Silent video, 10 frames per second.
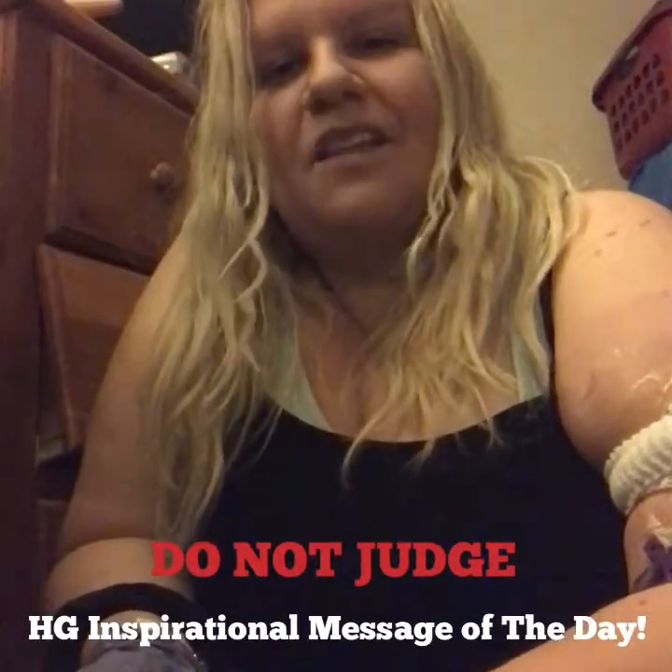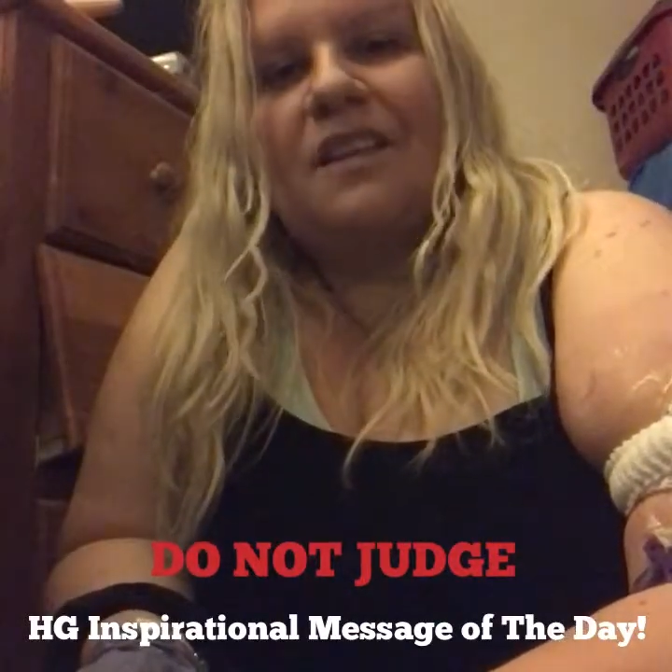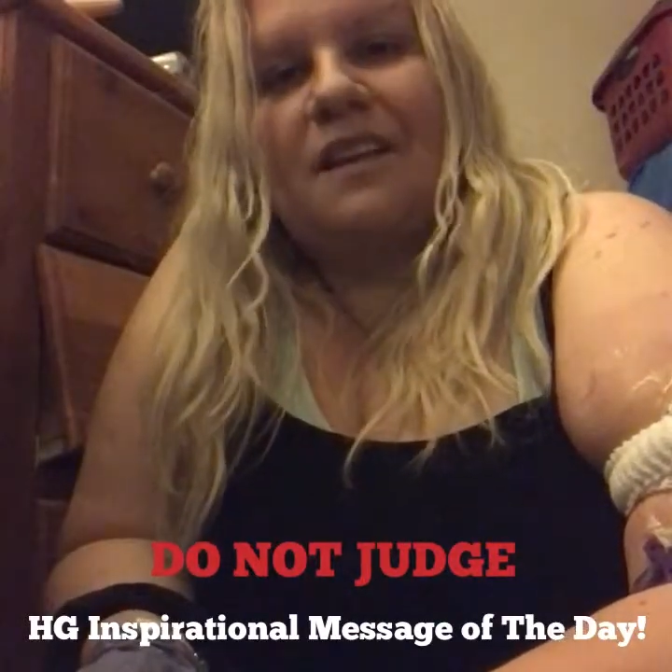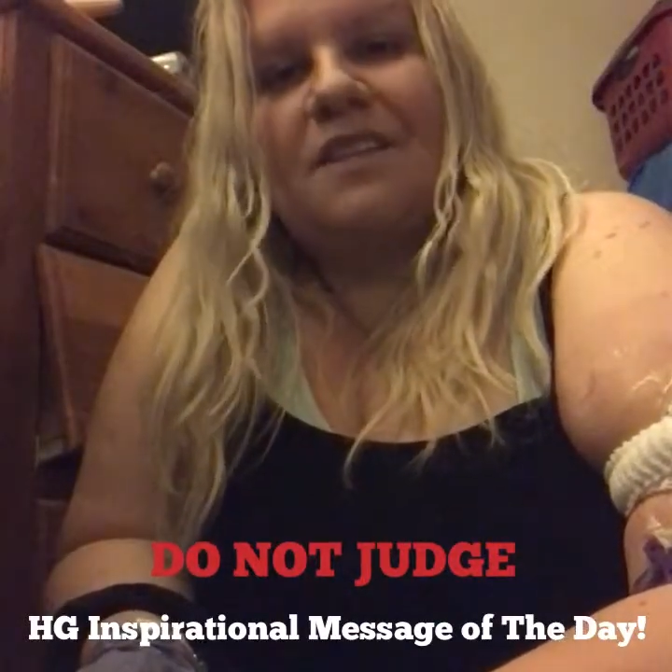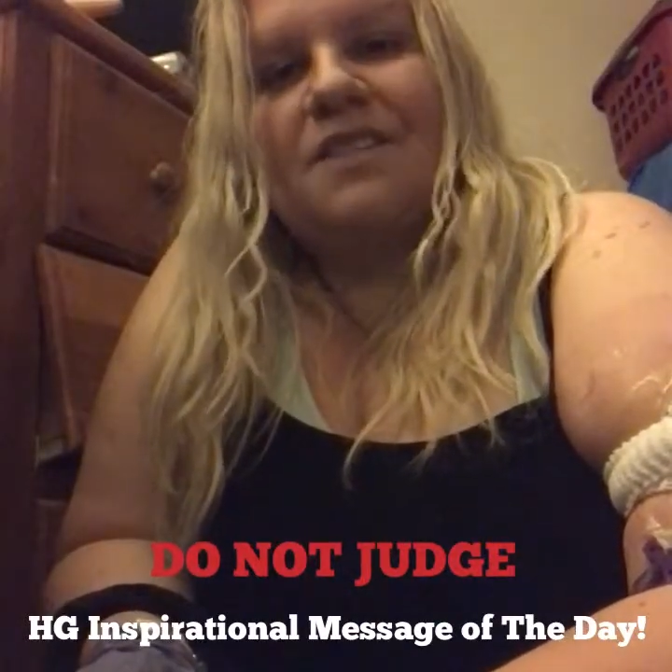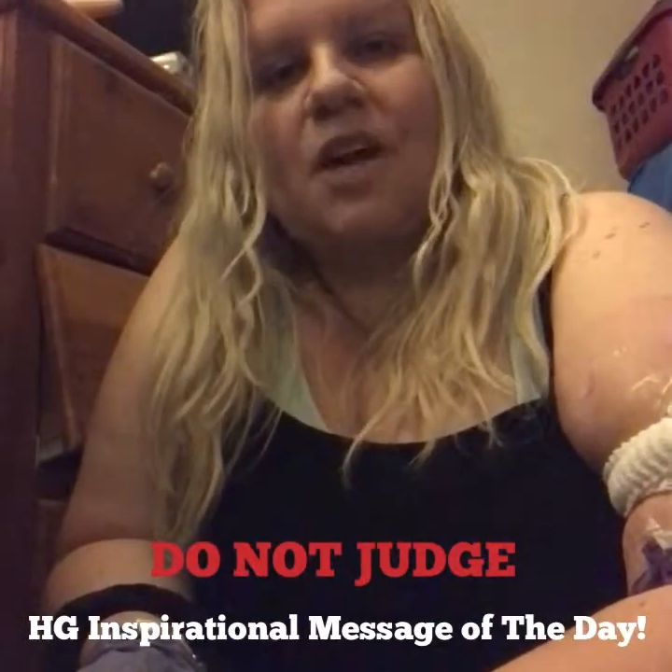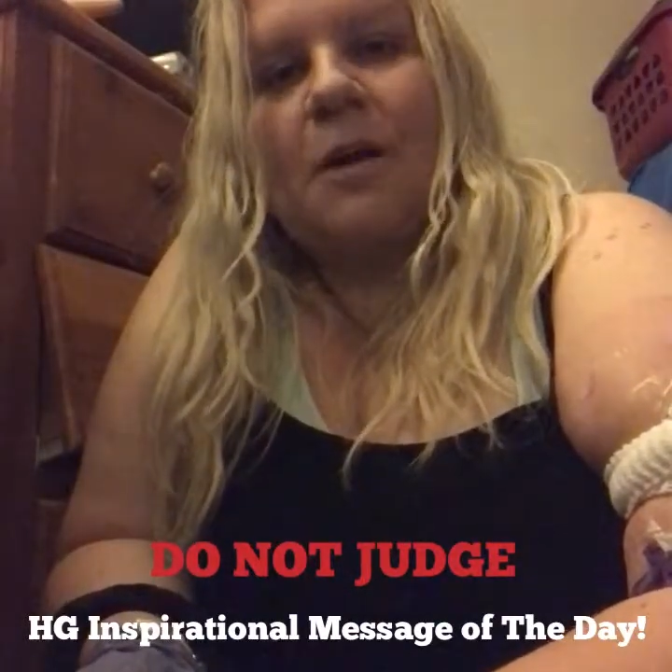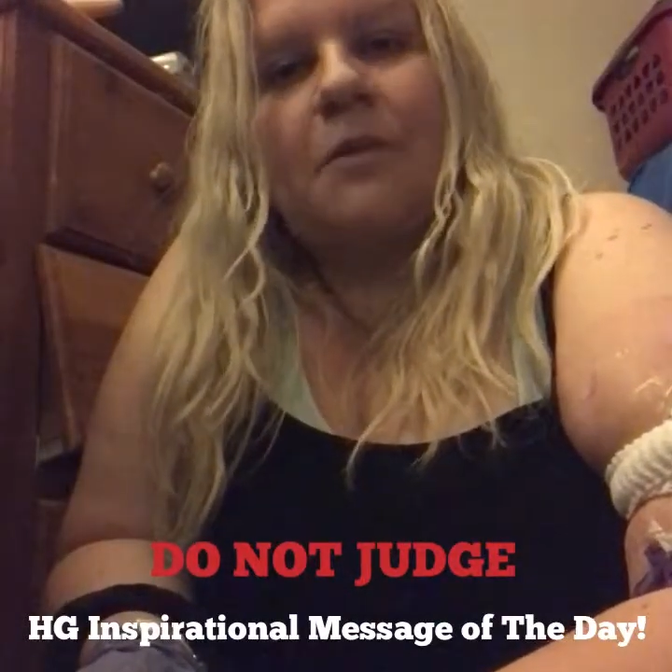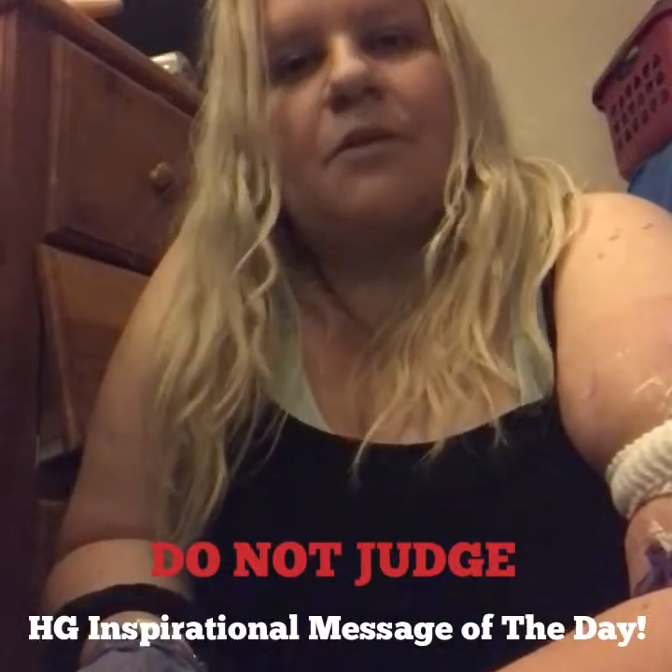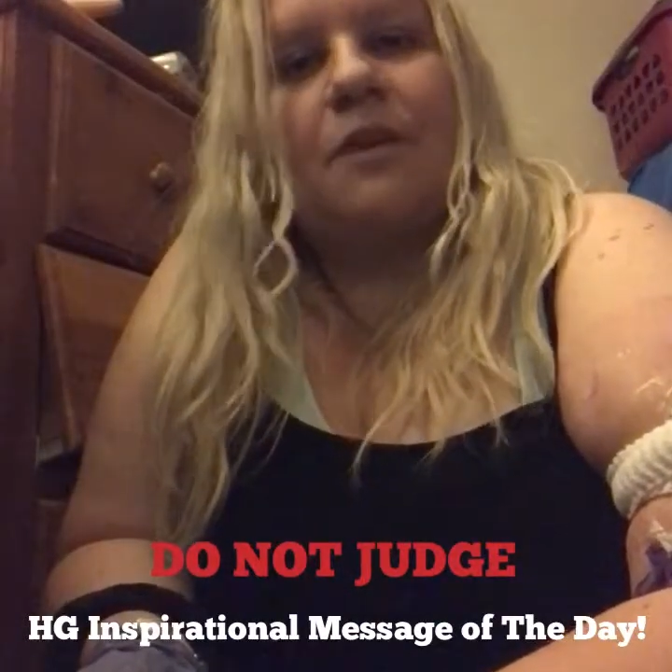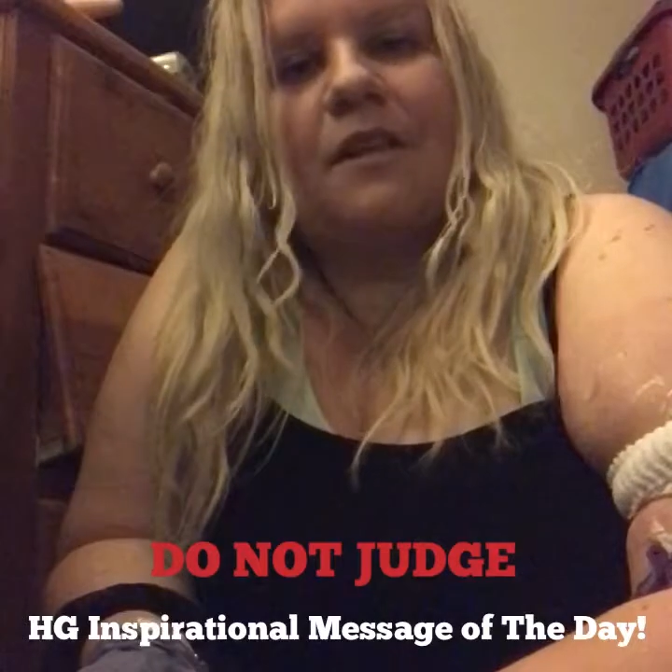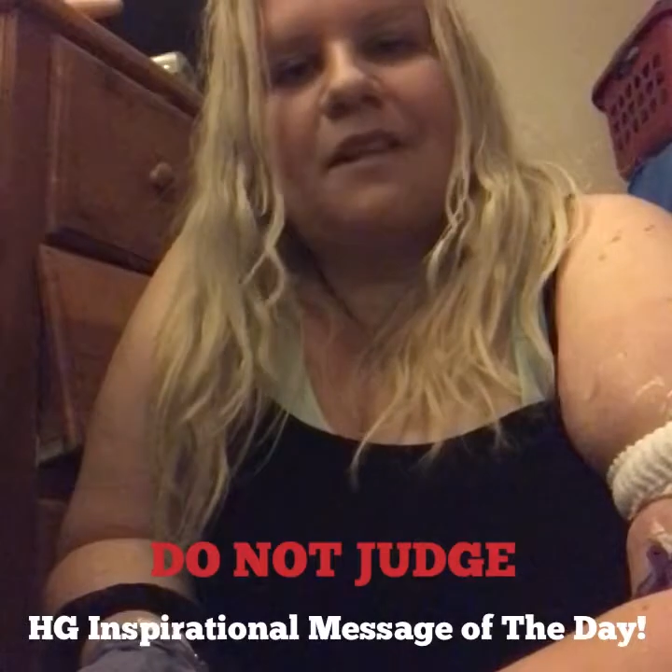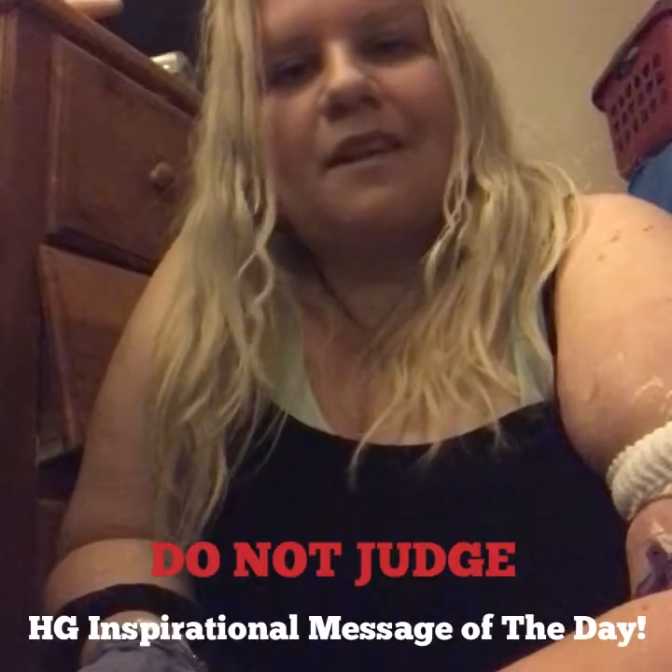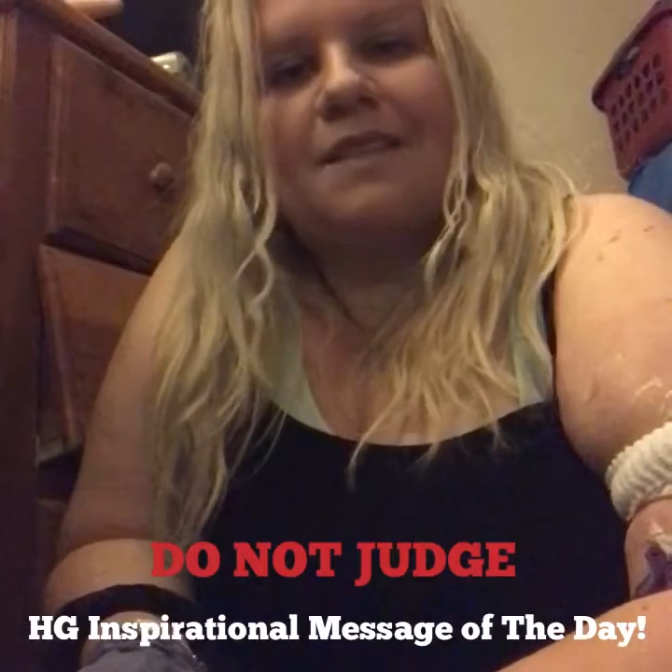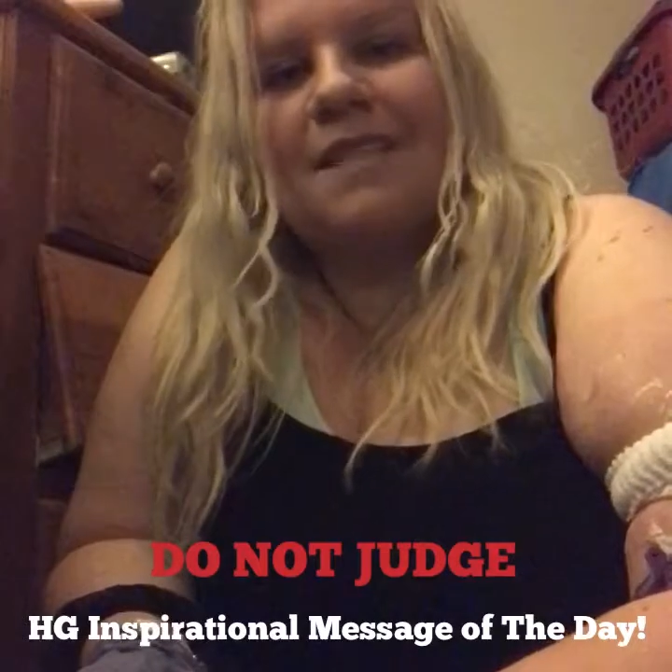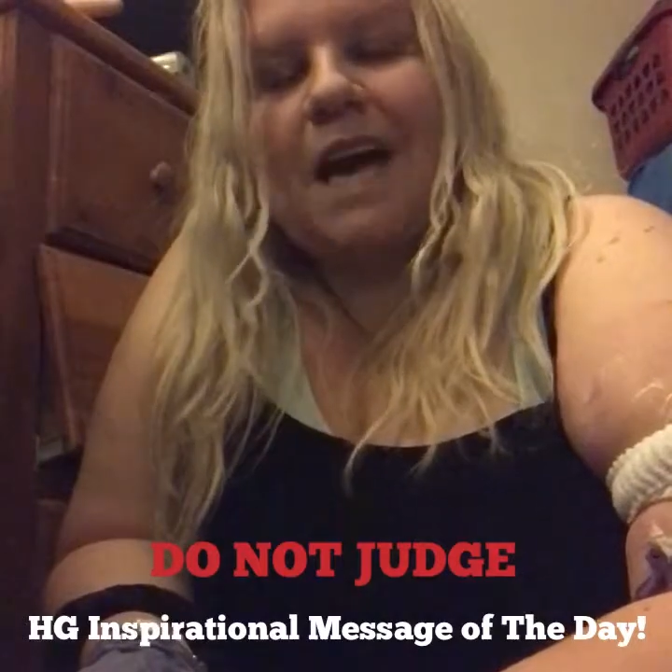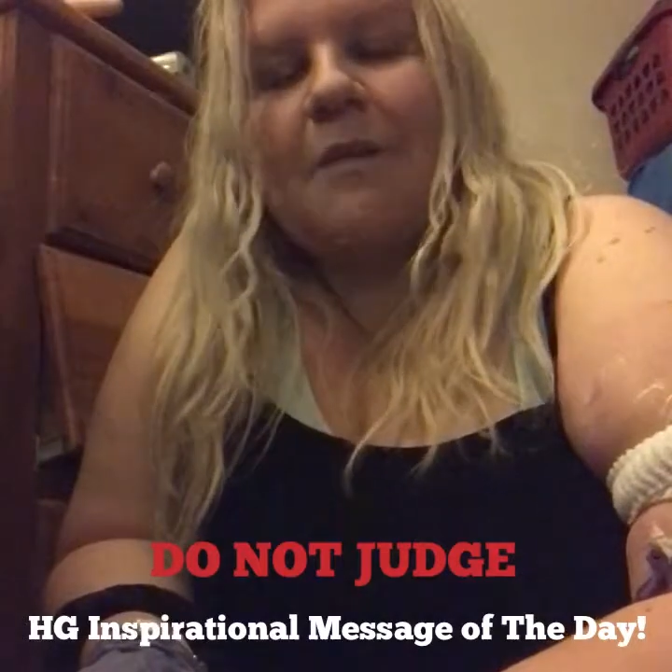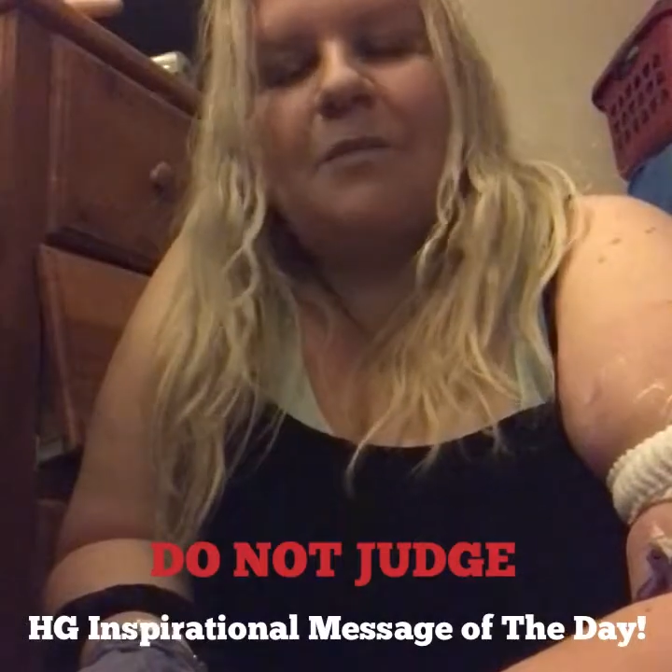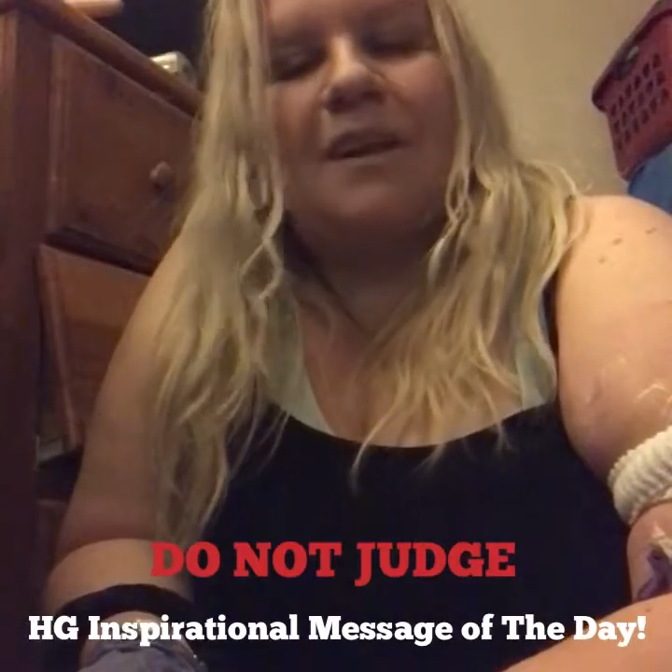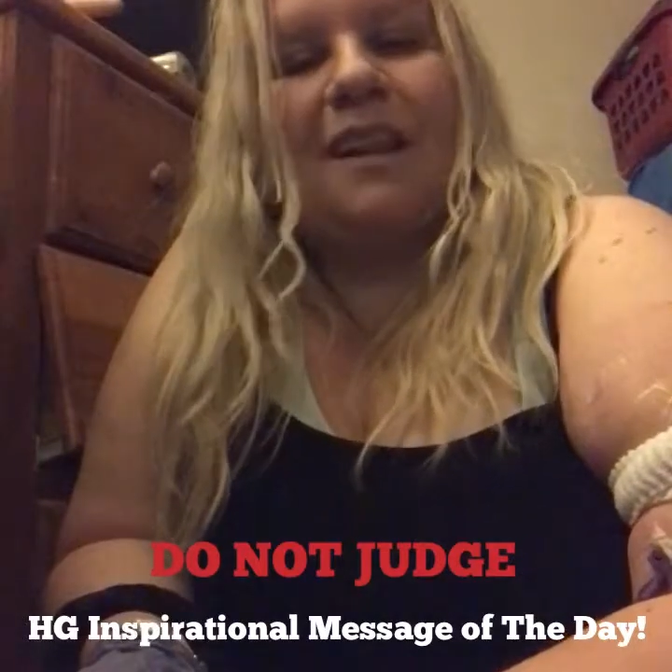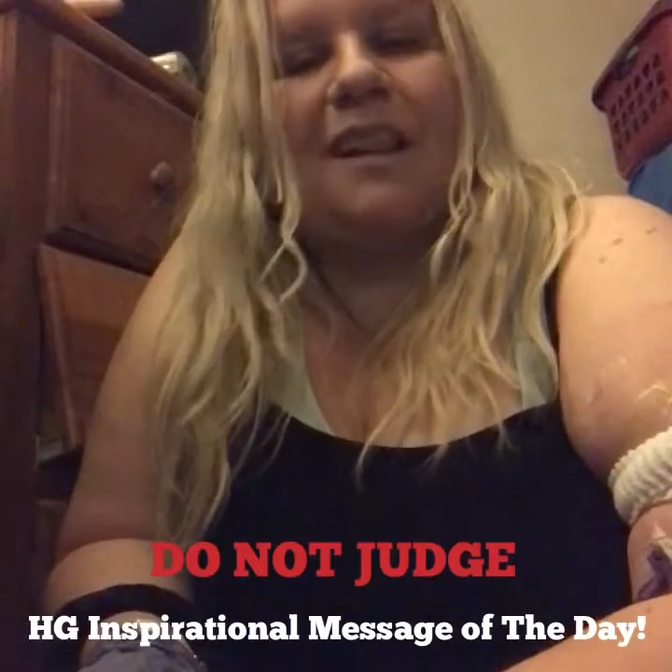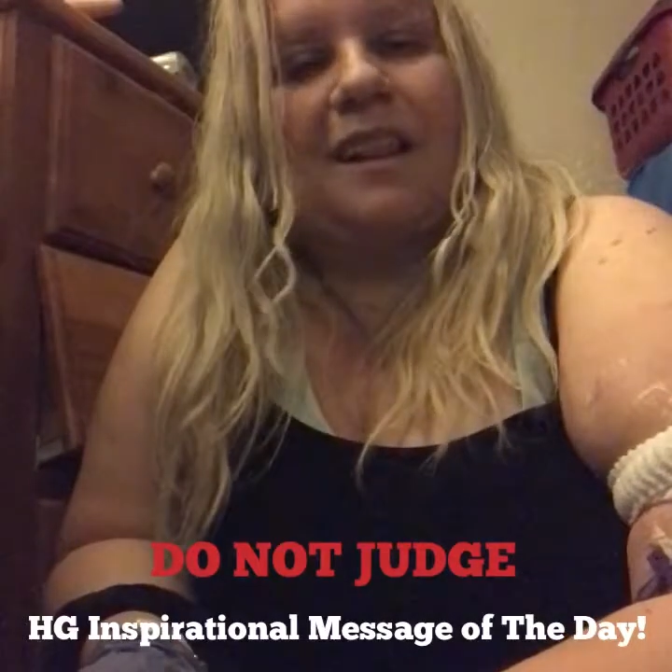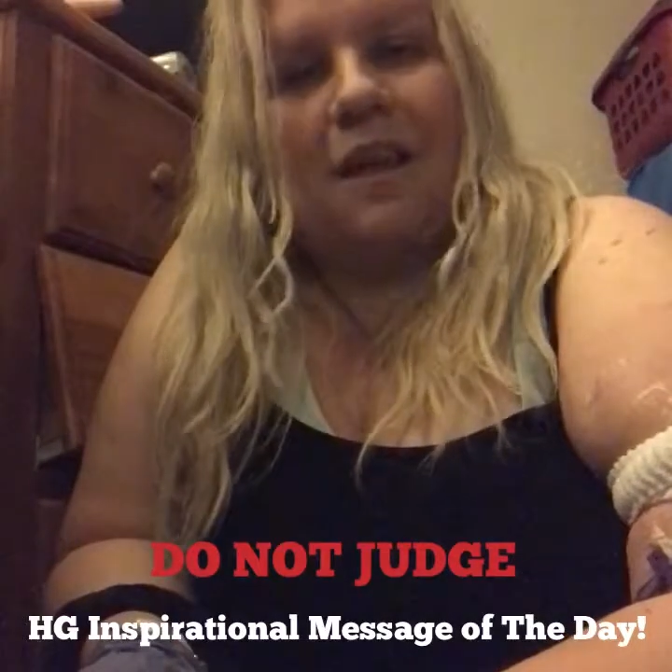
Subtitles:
These top 3 things happen a